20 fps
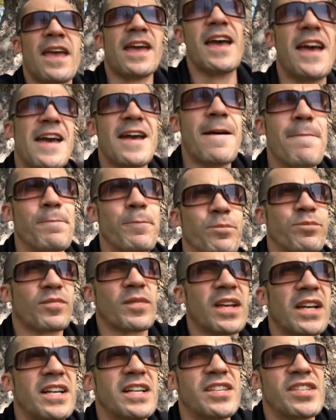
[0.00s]

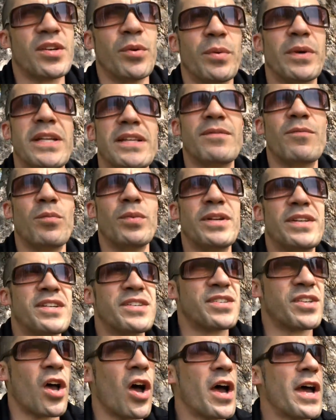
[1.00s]
and so we
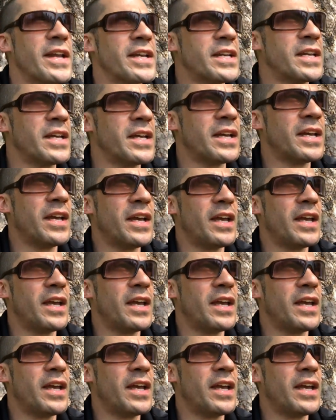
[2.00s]
design